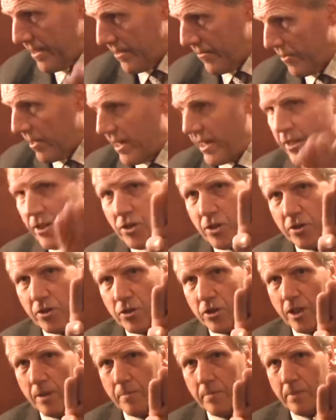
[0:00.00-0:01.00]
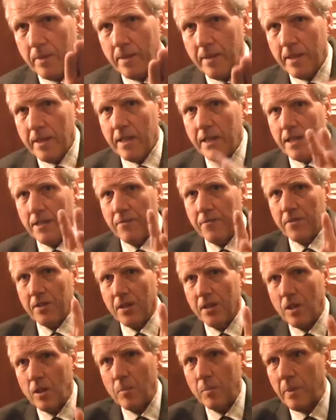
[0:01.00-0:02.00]
relationship. If the
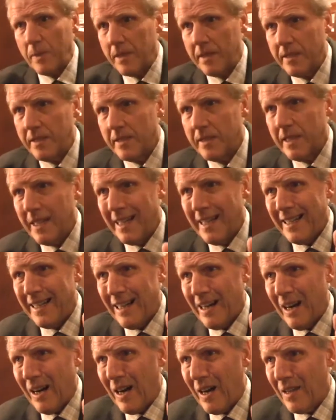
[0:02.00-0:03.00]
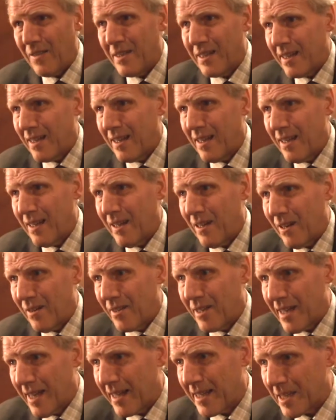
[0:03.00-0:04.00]
companies are
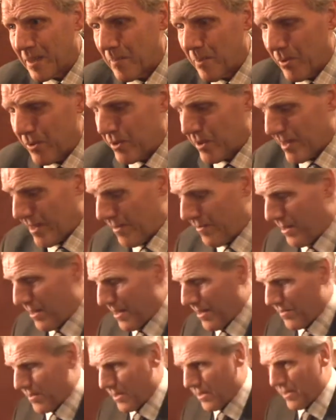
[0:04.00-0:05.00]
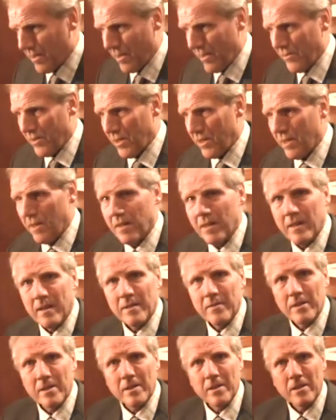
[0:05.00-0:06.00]
the experts and
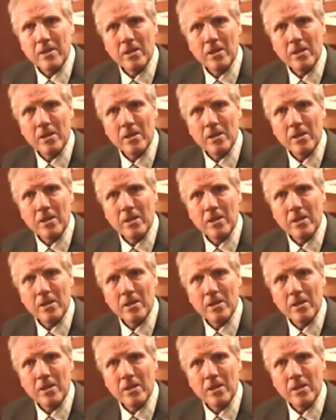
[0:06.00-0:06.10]
the